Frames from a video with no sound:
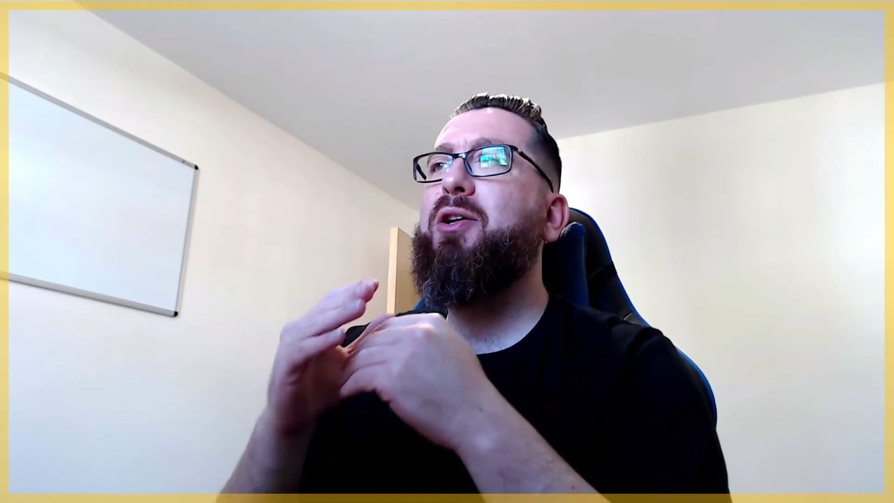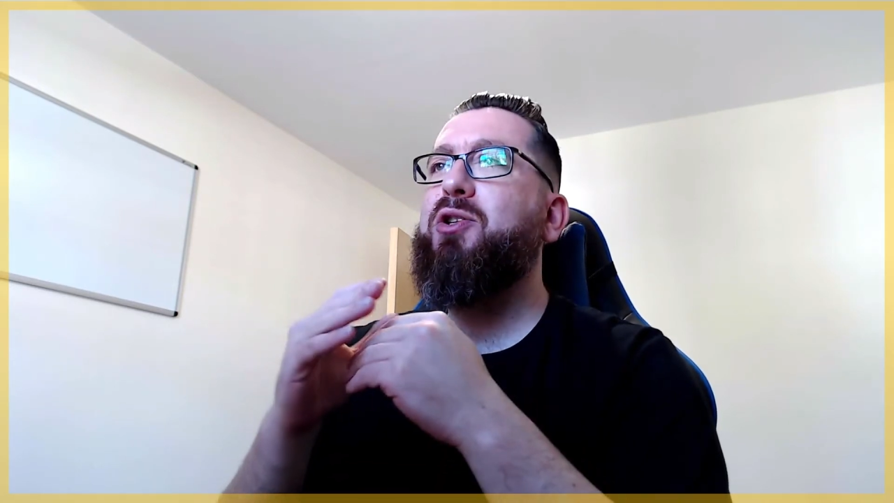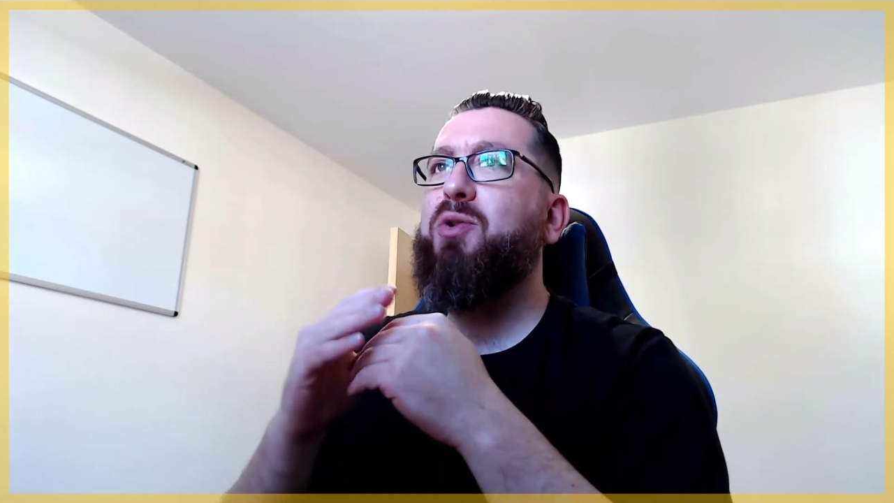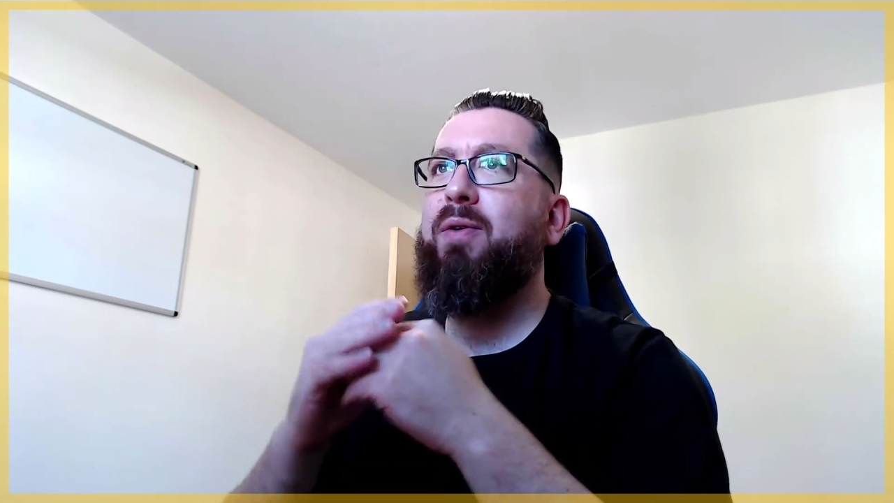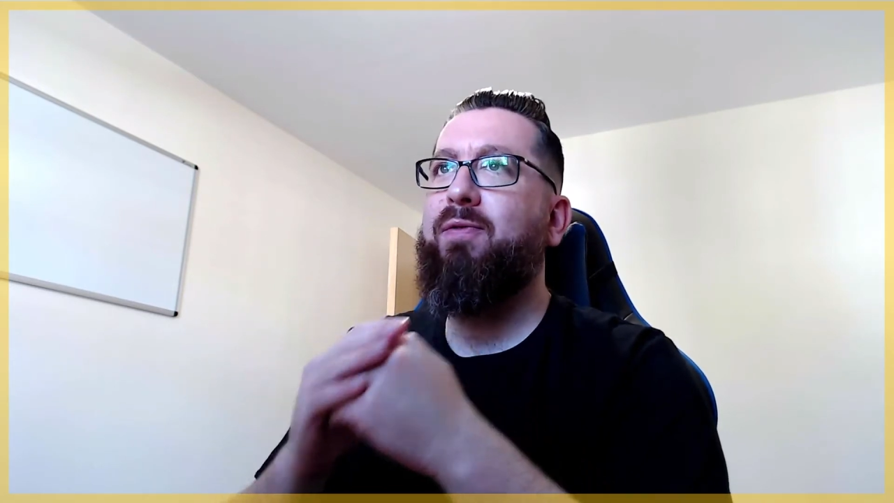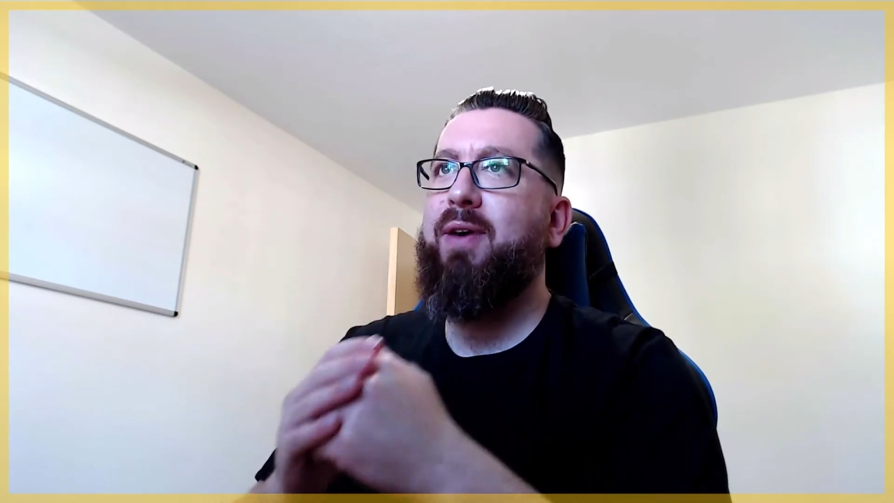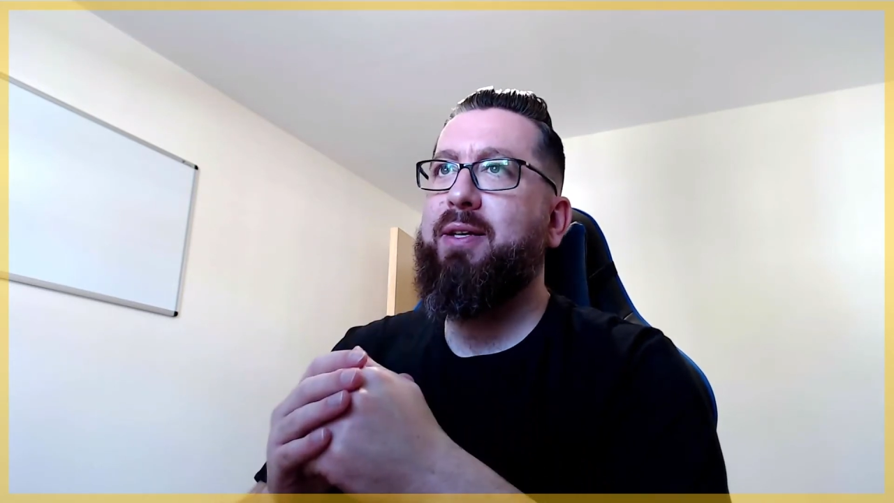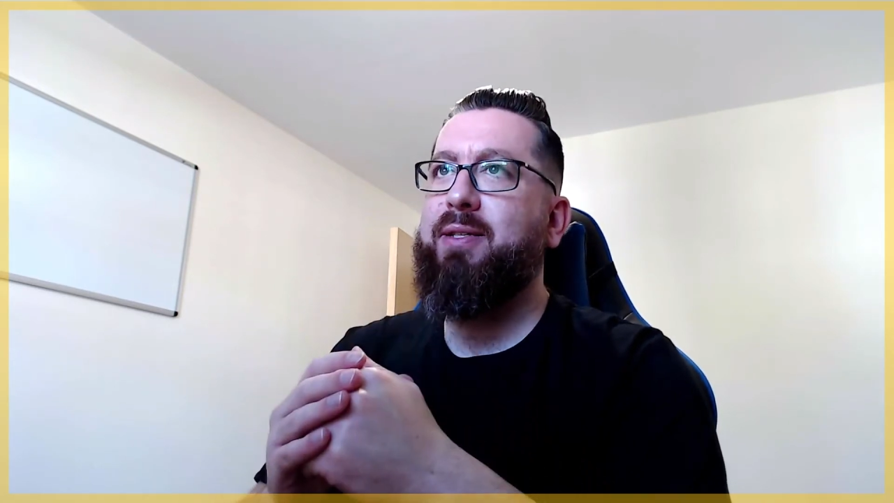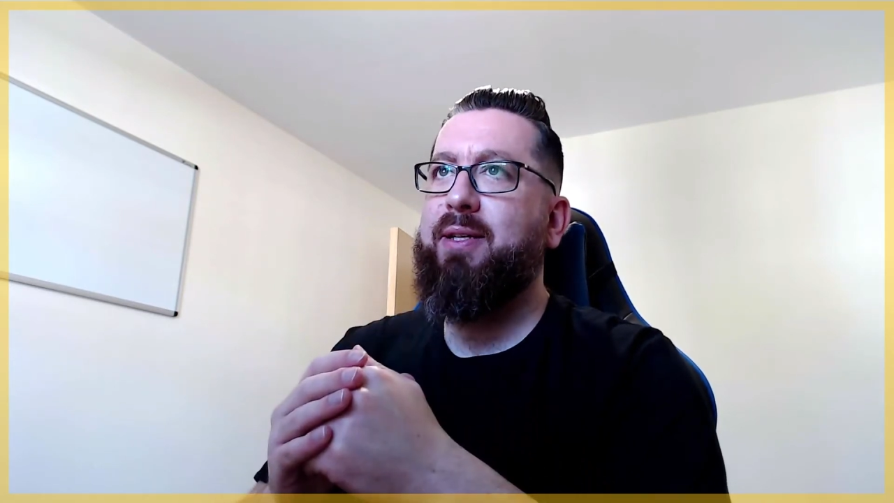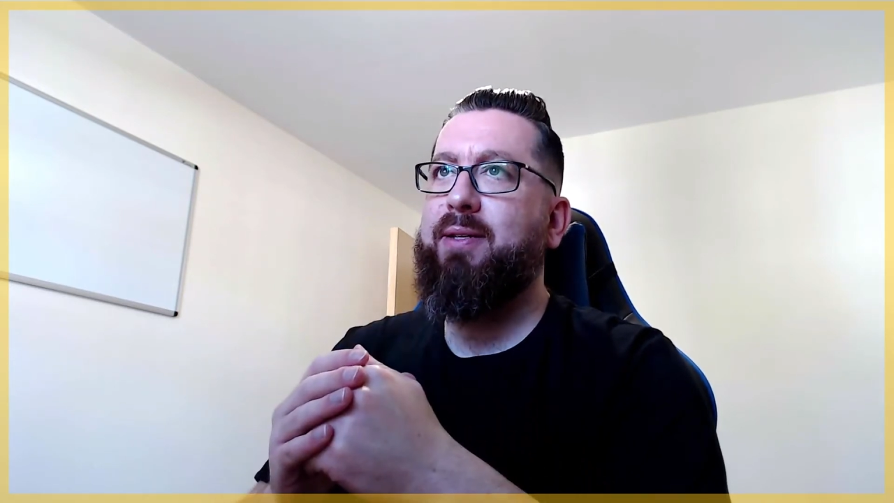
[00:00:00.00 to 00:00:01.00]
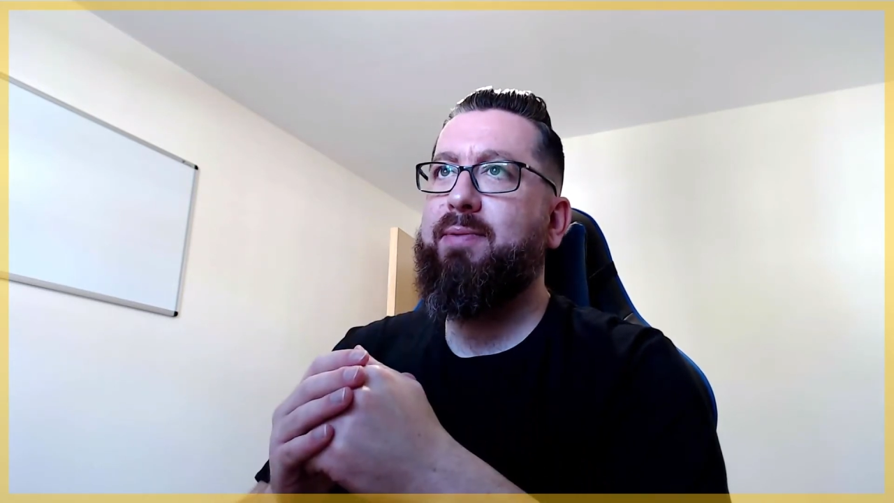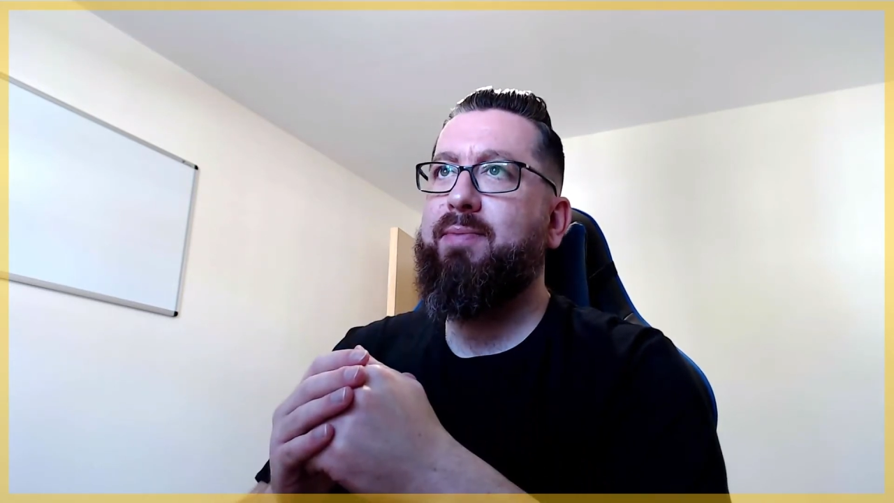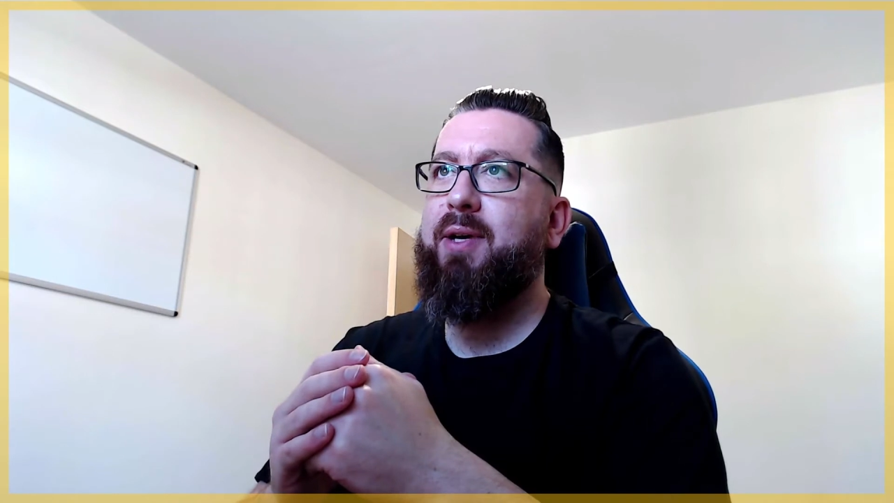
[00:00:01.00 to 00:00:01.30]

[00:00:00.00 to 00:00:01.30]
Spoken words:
to investing.